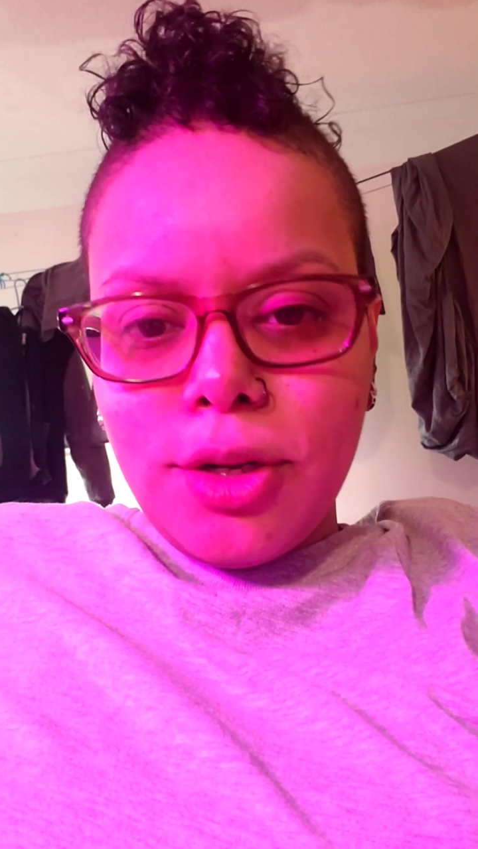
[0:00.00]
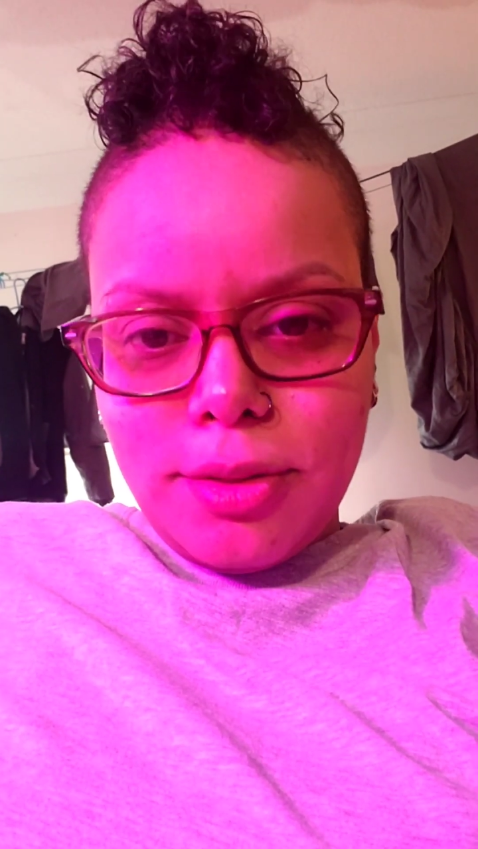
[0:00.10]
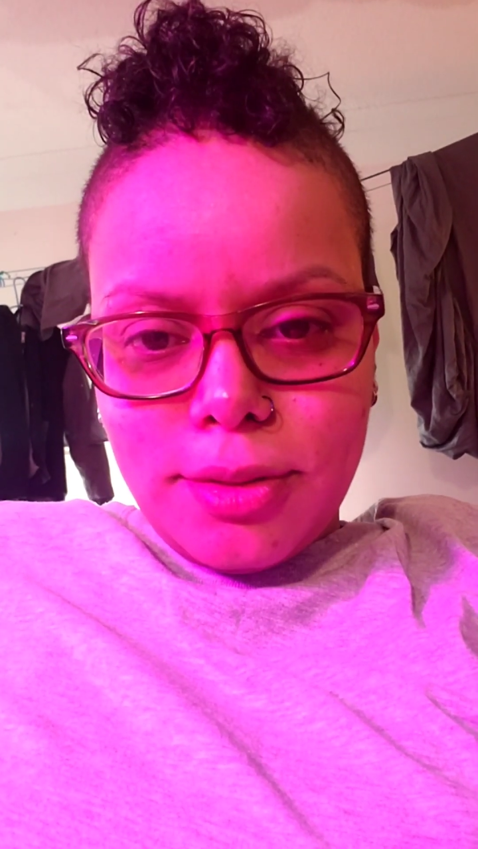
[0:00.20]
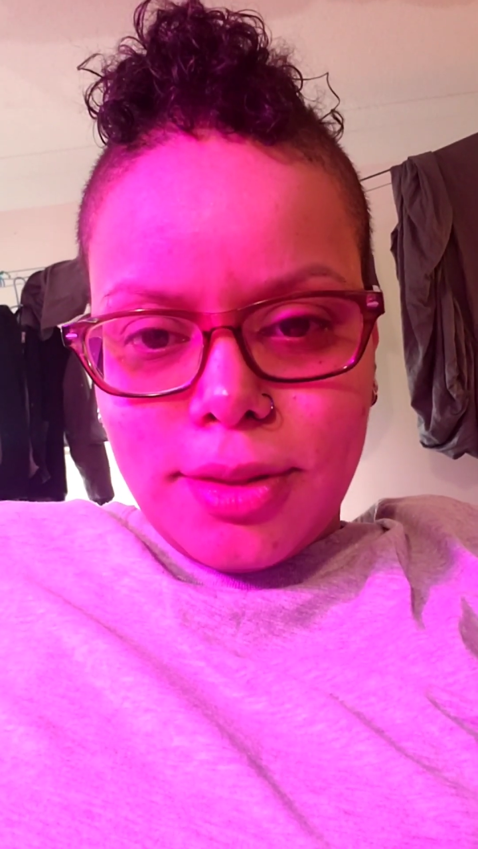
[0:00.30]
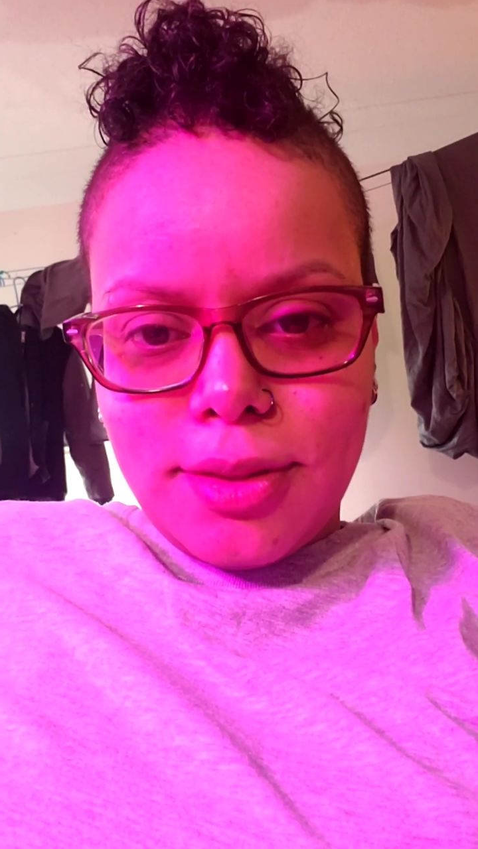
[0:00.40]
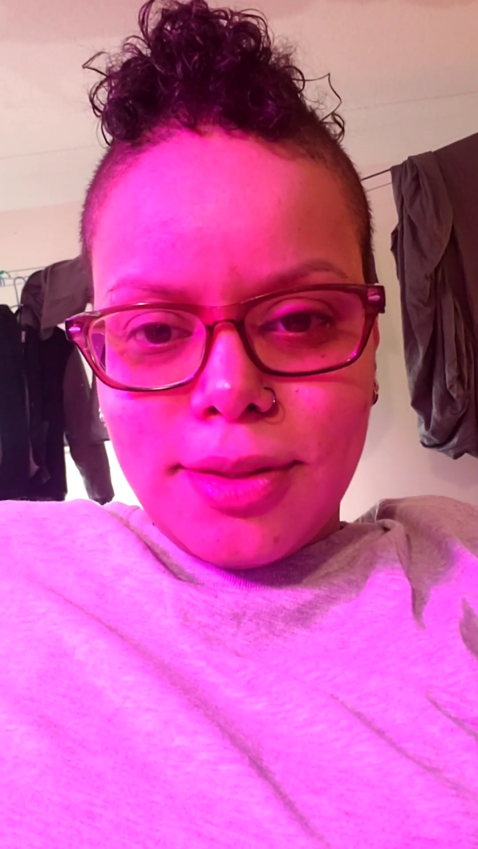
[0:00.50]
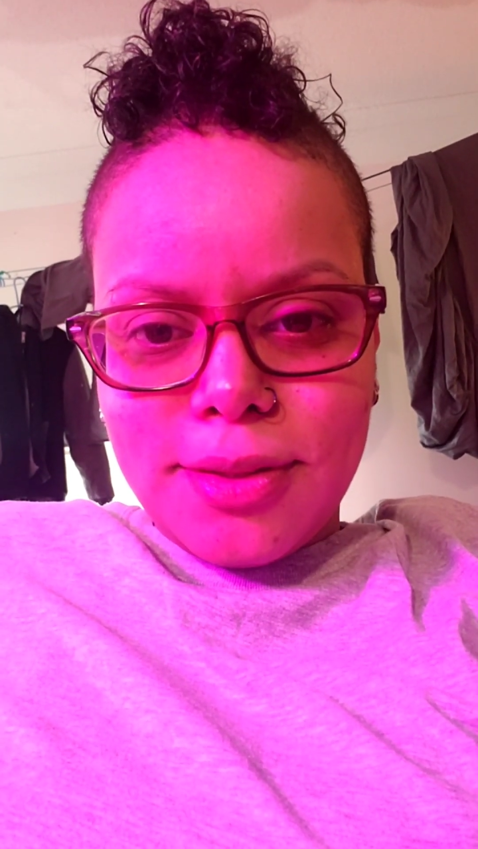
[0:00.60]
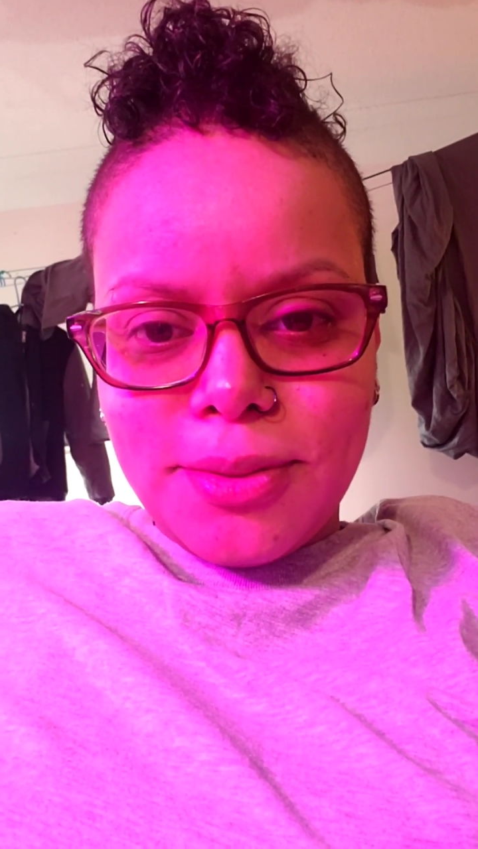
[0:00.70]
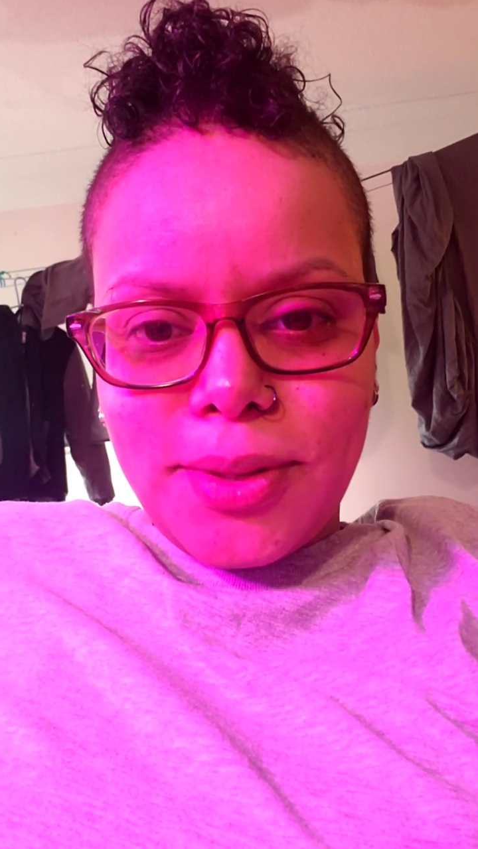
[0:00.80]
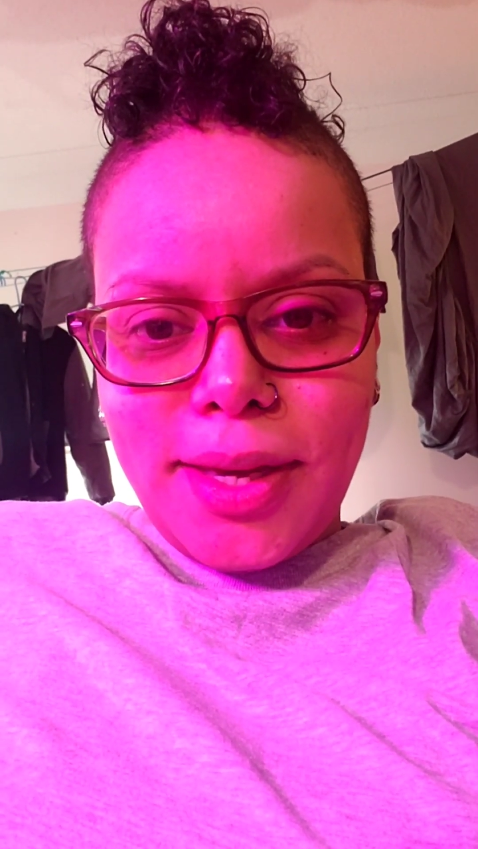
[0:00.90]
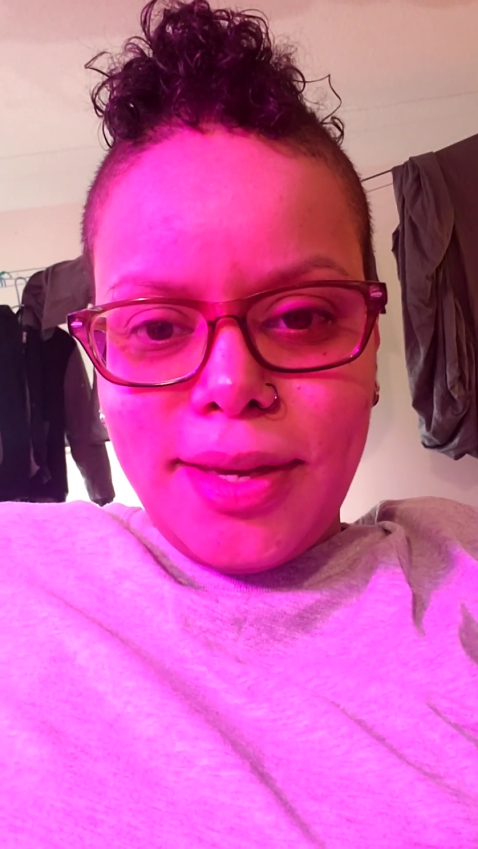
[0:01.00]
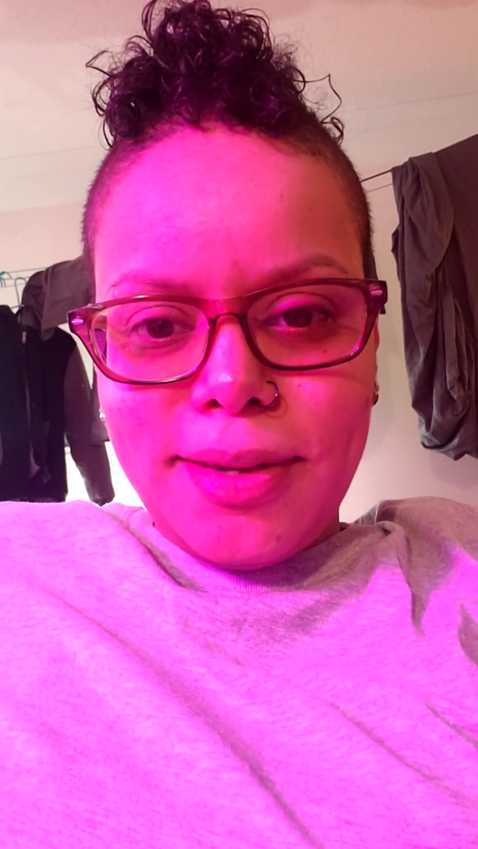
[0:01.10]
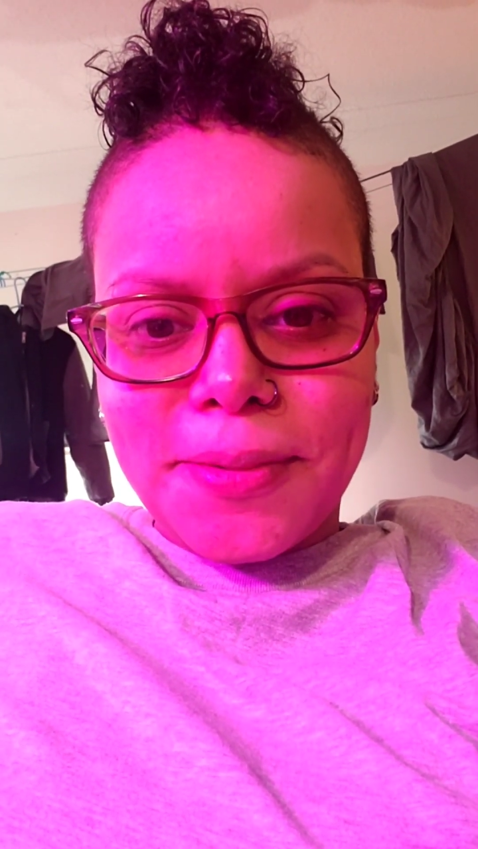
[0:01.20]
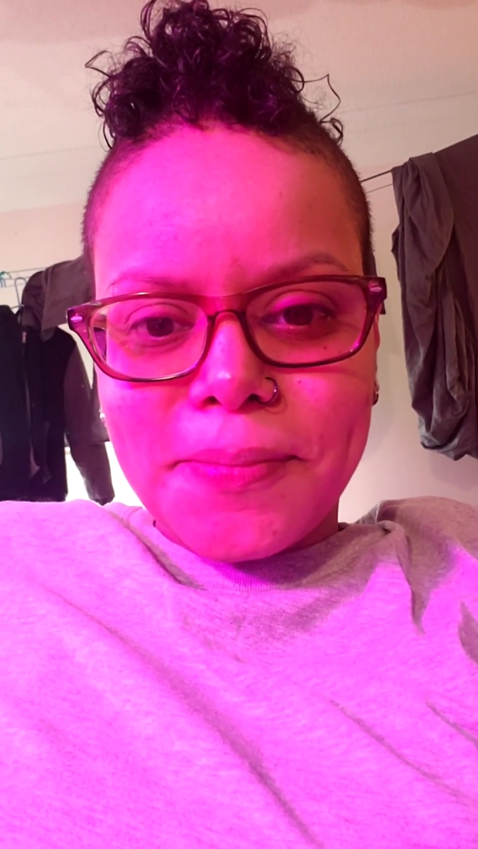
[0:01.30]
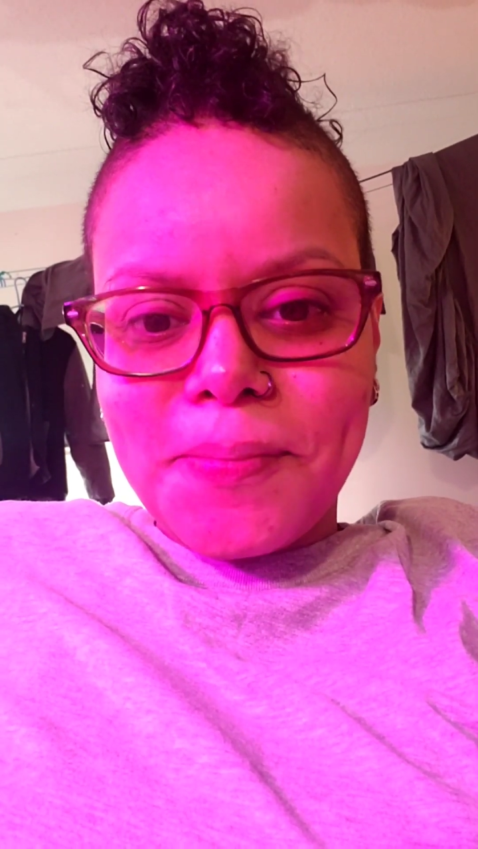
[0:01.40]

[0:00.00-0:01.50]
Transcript: Earth. Okay?